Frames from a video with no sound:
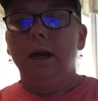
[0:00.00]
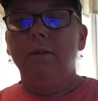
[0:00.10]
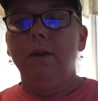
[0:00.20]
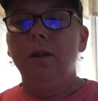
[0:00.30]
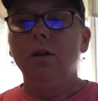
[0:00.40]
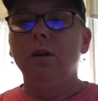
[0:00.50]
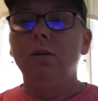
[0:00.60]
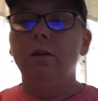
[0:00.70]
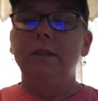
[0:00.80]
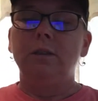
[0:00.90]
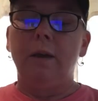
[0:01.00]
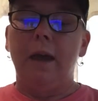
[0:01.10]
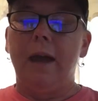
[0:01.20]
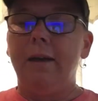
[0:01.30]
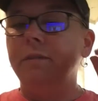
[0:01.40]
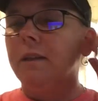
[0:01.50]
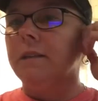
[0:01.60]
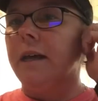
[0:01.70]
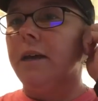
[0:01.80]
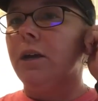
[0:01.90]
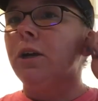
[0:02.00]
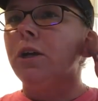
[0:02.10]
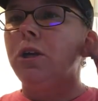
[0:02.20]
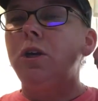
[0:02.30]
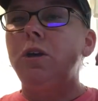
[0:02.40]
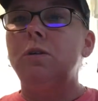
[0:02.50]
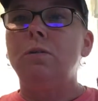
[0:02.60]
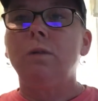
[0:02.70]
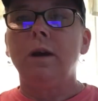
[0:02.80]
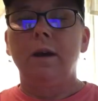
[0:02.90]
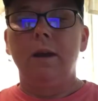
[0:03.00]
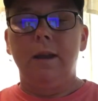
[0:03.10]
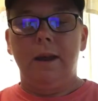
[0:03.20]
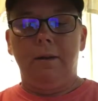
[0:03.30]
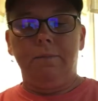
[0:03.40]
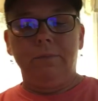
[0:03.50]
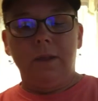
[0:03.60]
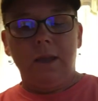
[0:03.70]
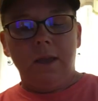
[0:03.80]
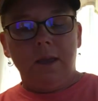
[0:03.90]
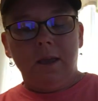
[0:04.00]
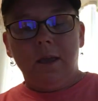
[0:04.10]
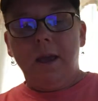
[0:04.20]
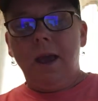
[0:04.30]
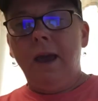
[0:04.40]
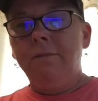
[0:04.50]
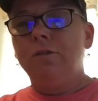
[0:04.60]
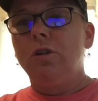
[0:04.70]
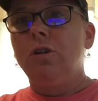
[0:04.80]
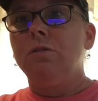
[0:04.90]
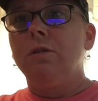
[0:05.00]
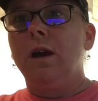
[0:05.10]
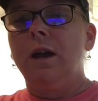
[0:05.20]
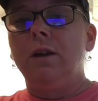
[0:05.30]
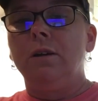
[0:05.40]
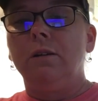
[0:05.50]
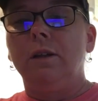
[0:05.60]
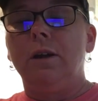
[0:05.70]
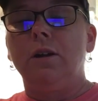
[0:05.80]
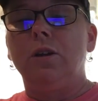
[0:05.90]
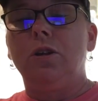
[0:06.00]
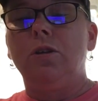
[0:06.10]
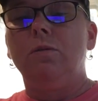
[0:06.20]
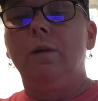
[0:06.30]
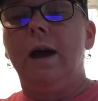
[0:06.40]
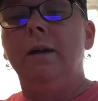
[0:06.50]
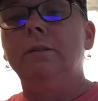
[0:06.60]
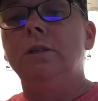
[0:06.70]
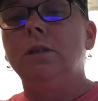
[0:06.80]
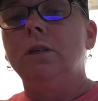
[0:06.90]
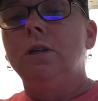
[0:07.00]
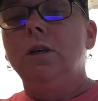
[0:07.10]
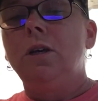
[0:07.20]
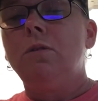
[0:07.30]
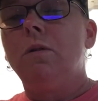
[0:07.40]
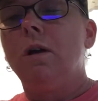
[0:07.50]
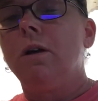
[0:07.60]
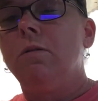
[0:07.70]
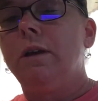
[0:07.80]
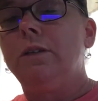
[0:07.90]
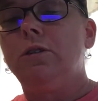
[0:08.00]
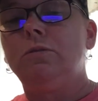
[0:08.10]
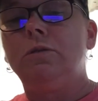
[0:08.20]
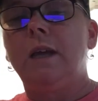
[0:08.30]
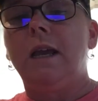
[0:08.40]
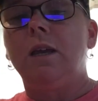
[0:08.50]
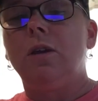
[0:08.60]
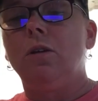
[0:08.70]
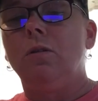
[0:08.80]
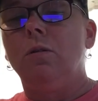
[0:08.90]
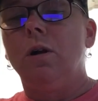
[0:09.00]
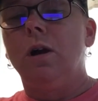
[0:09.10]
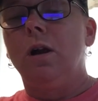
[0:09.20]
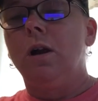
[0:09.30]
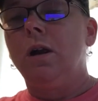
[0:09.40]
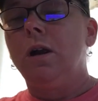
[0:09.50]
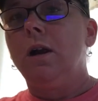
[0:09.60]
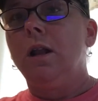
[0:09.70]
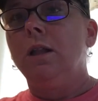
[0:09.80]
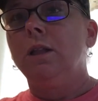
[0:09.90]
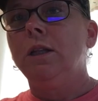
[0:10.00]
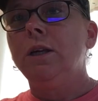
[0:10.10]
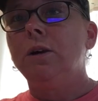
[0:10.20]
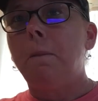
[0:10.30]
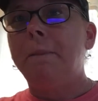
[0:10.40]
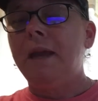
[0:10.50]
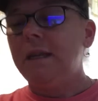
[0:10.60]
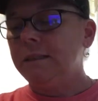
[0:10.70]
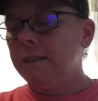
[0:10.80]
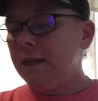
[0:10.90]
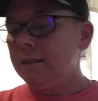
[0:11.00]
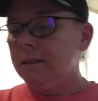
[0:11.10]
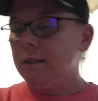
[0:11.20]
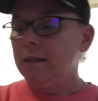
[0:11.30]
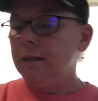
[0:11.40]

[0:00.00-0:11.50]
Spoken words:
And then you're going to have the letter Q cut out. After you cut your letter Q out, you are going to take your little pieces